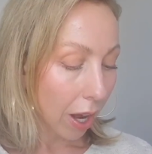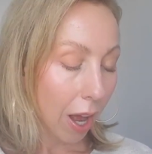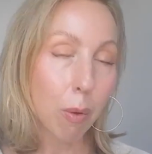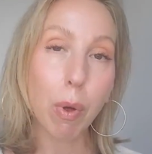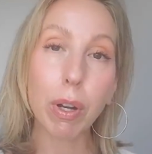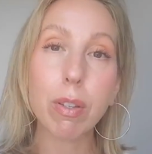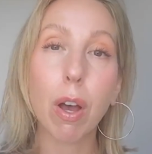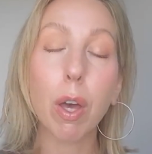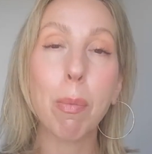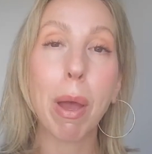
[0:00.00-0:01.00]
I want to
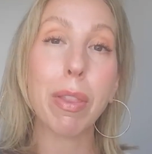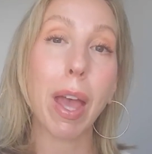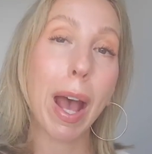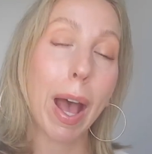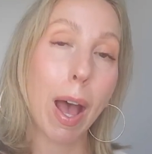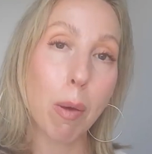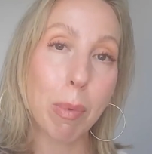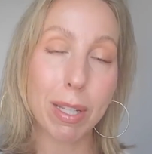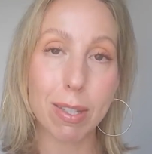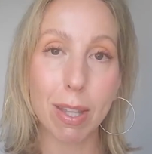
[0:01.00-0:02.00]
talk about the
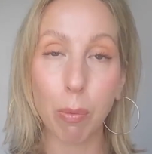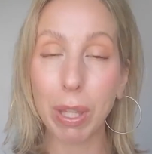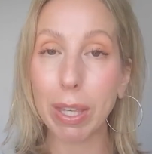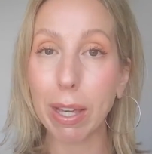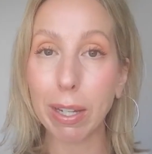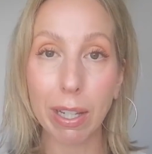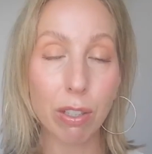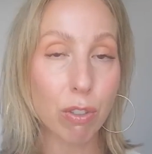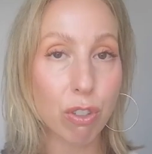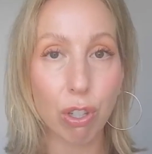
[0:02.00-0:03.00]
habits that we get
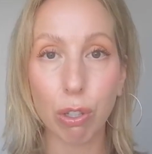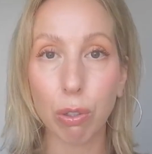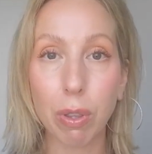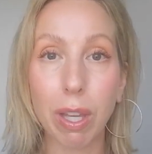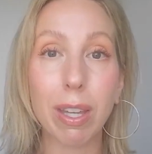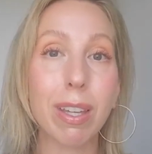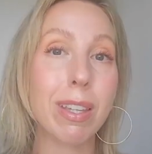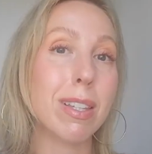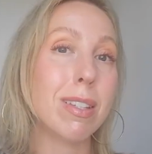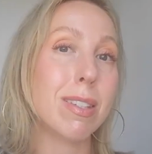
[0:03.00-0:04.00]
into that
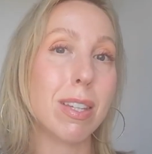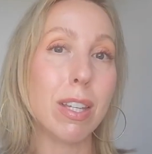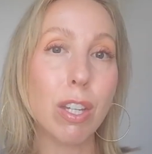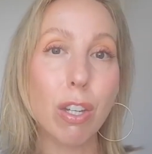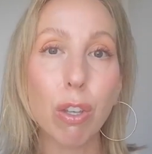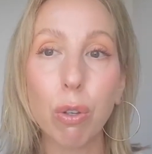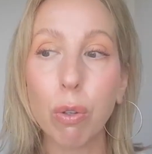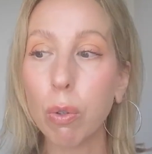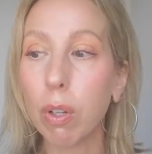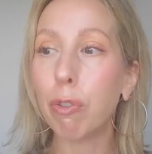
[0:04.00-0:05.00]

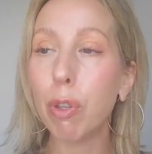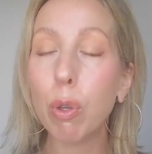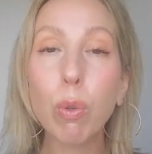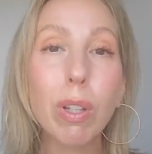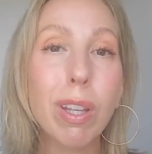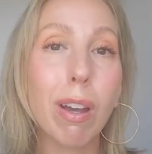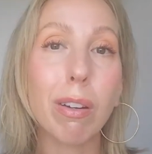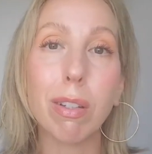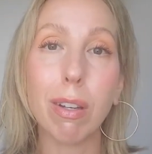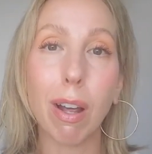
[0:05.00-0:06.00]
continue fueling our
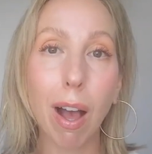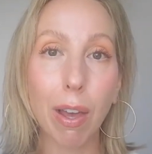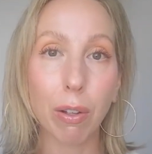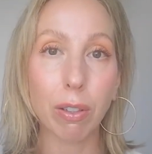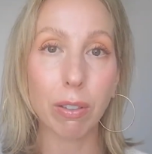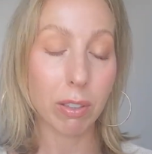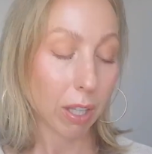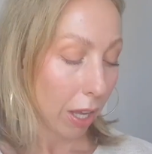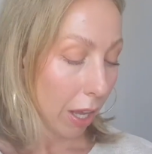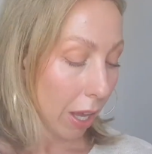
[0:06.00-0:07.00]
denial.
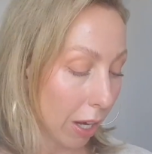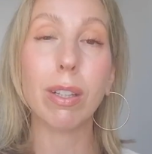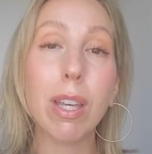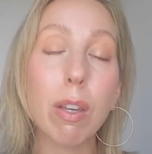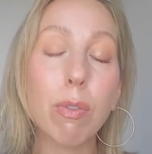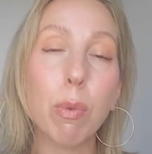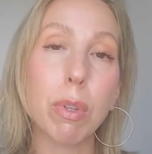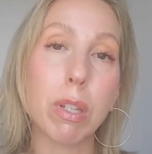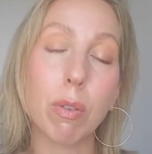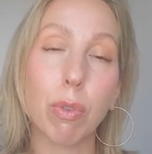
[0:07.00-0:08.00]
And I leave you with
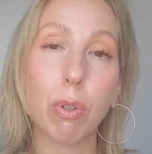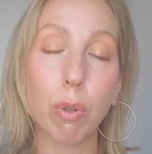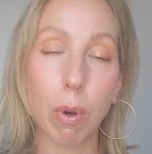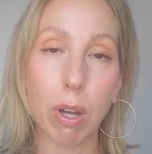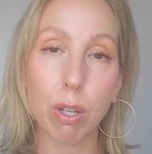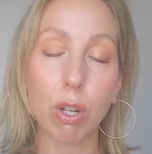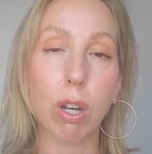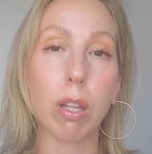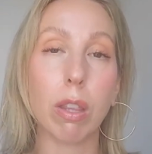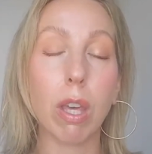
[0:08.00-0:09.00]
a difficult question
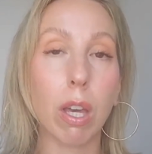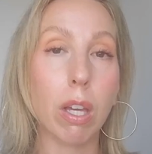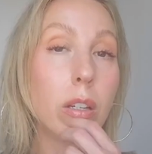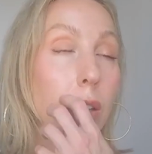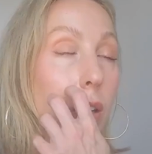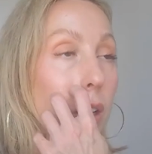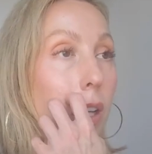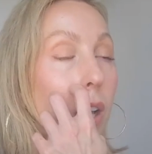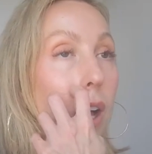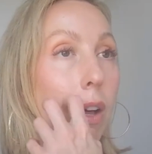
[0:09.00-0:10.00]
at the end
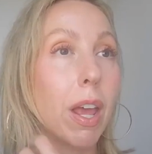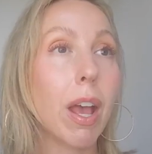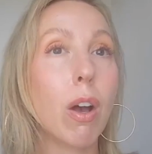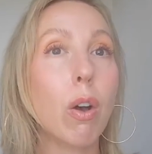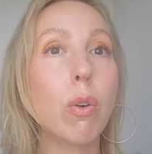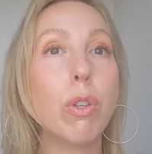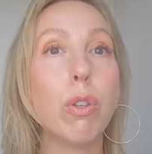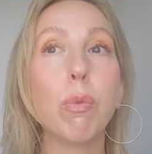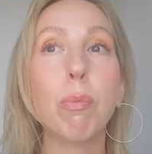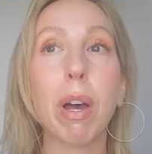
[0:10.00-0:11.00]
on how
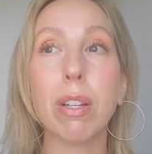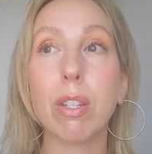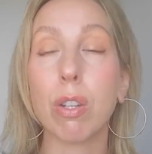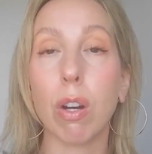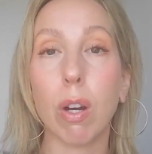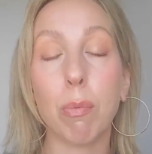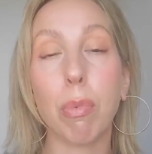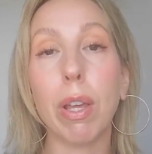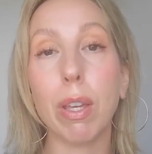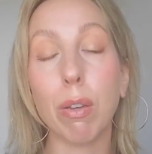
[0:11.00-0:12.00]
you might start
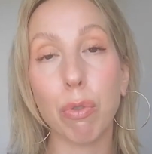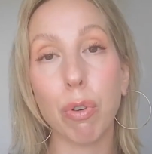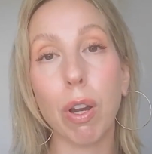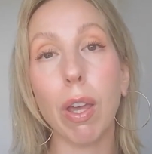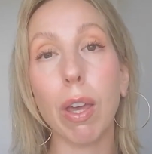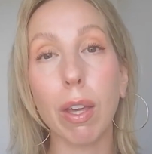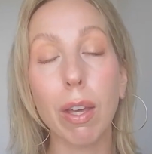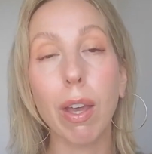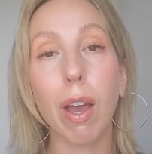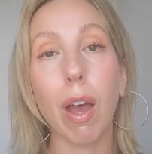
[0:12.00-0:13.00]
breaking free
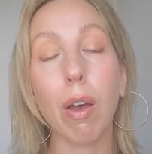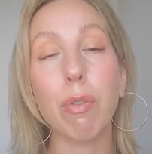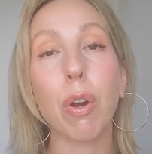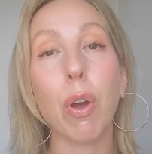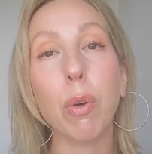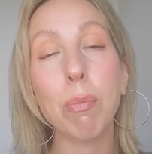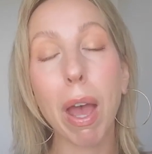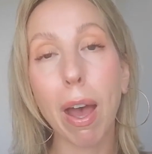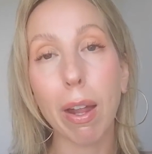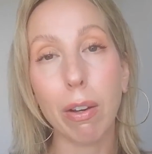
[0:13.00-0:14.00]
of your own
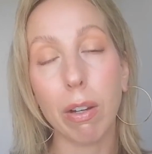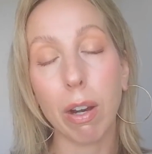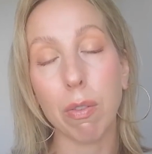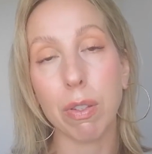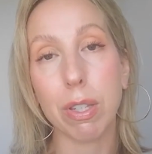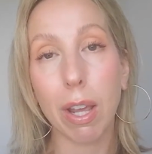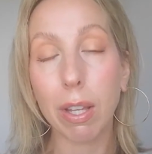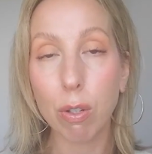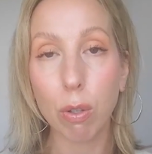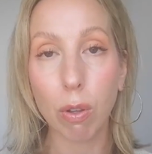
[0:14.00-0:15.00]
pattern of staying
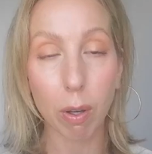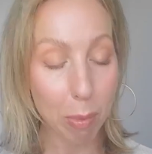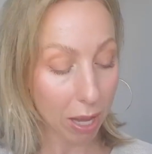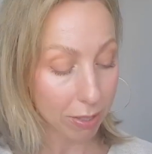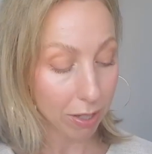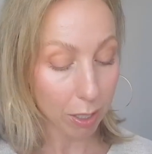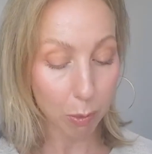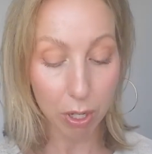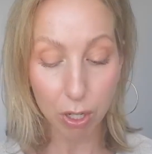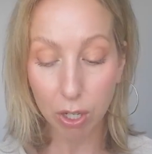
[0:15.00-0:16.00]
too long past the
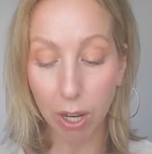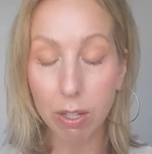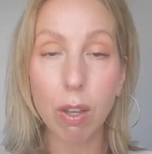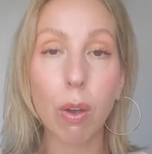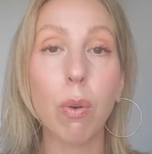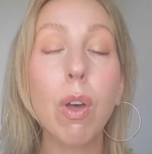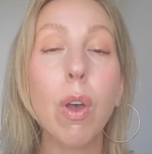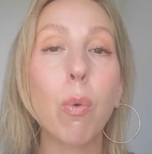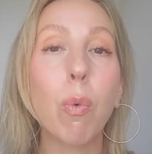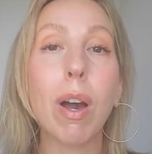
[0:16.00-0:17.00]
expiration date. So,
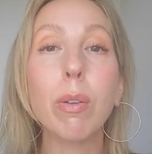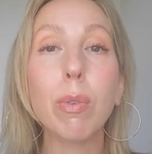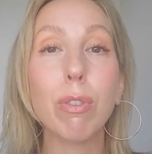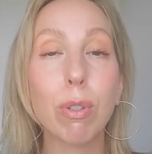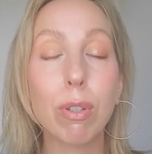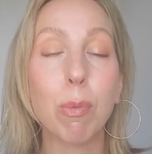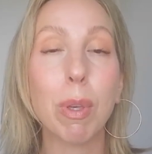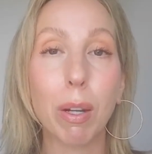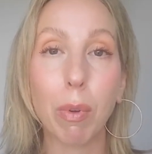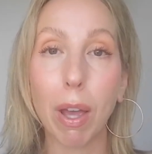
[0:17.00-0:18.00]
why do we do it to
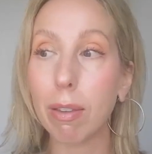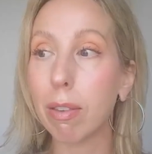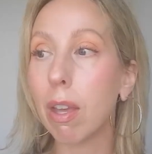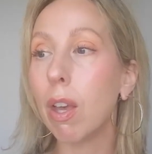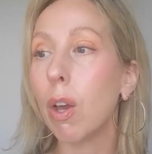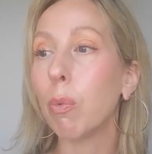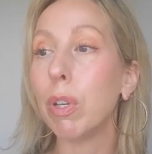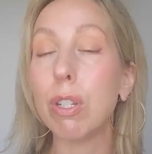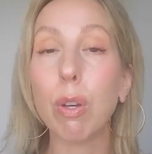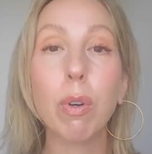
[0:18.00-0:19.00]
begin with? We
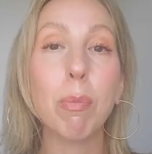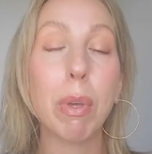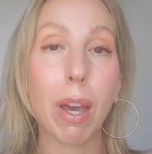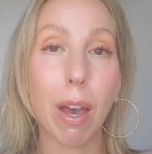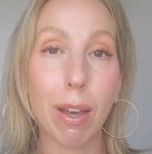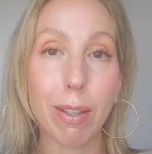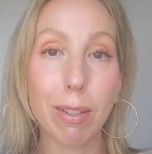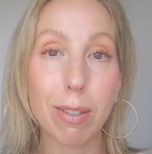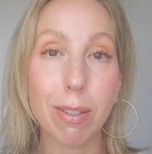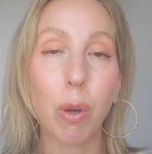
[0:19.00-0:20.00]
do it
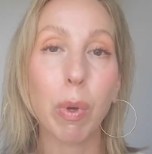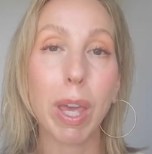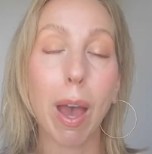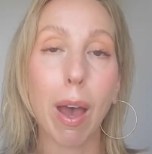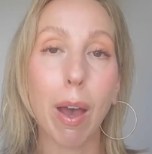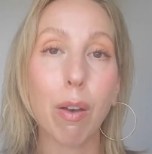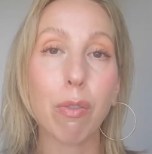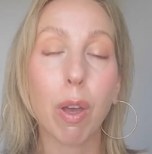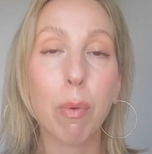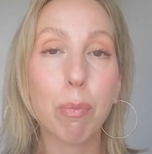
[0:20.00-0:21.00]
because we have
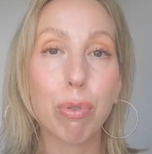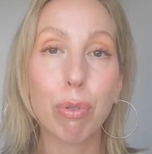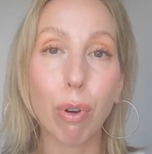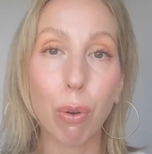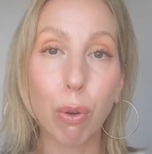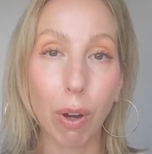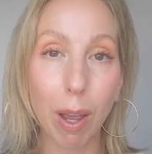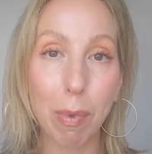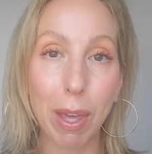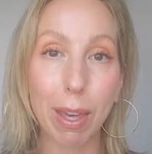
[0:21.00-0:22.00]

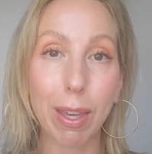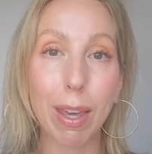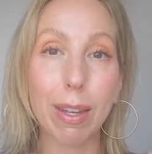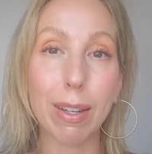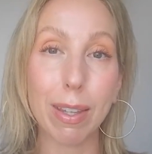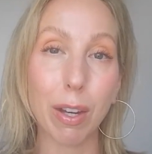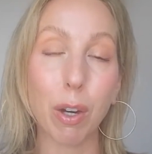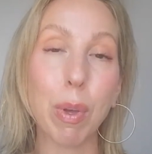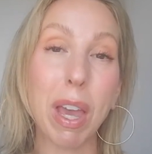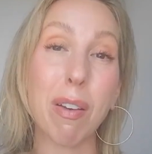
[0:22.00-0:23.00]
programming in here.
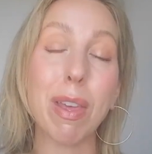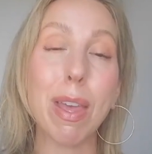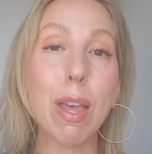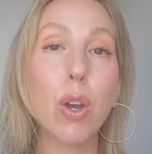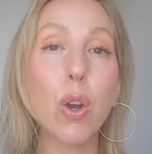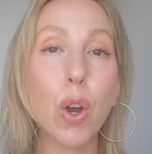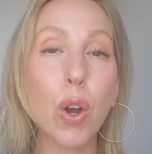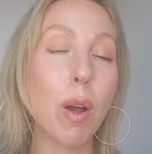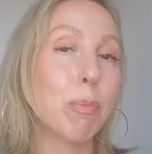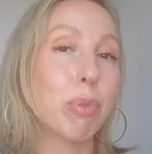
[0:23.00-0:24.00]
We have
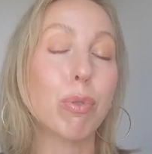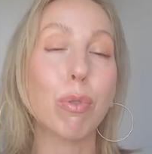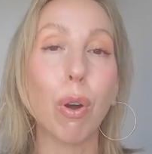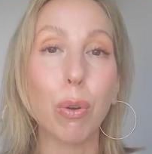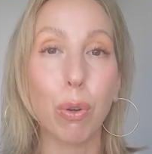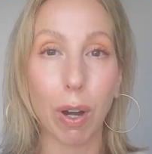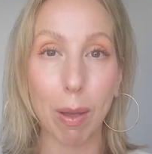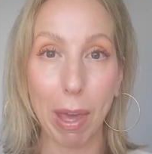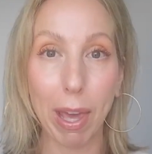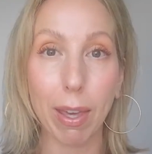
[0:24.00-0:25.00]
inner
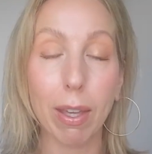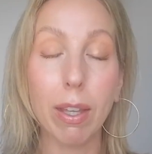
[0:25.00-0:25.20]
programming.